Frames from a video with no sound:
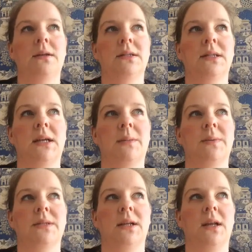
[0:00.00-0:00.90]
to keep
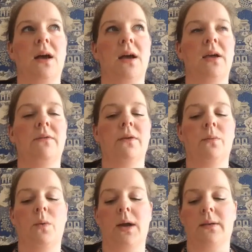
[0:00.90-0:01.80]
us alive and
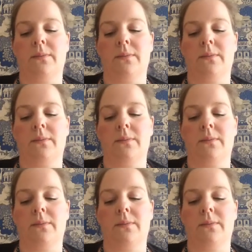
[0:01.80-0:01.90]
well.